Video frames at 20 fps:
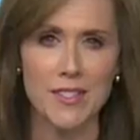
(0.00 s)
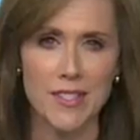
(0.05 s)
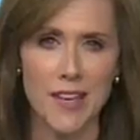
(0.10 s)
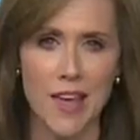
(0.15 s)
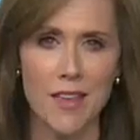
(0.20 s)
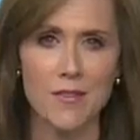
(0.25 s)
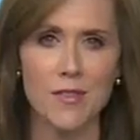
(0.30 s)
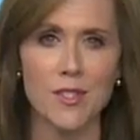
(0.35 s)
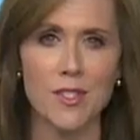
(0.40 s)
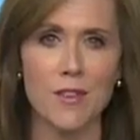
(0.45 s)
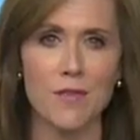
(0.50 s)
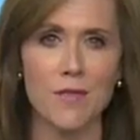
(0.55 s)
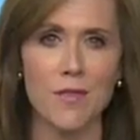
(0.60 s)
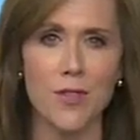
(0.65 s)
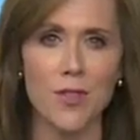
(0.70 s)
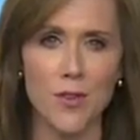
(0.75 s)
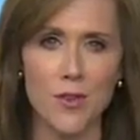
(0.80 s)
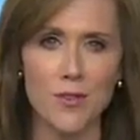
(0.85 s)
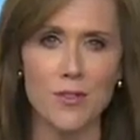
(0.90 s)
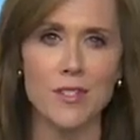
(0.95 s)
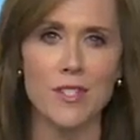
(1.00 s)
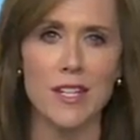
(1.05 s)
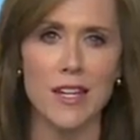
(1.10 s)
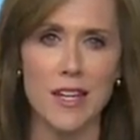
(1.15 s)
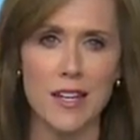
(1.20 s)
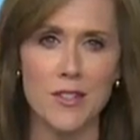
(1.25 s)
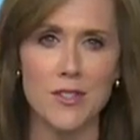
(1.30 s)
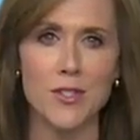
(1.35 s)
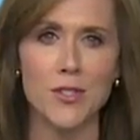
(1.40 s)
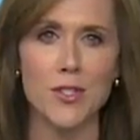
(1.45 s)
deaths of
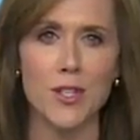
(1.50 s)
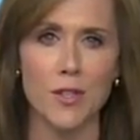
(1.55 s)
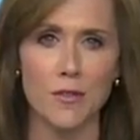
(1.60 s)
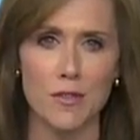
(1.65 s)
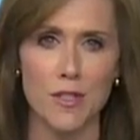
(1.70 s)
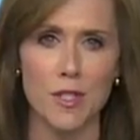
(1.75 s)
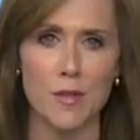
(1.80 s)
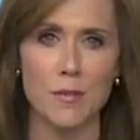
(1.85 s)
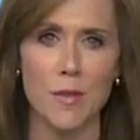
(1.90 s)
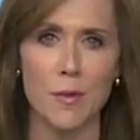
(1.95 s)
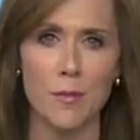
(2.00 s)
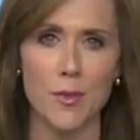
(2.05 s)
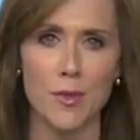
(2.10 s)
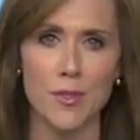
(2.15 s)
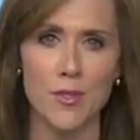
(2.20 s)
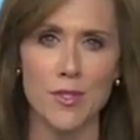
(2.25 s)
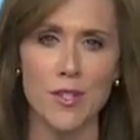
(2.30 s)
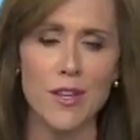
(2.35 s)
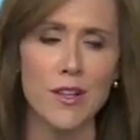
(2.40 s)
13 service members,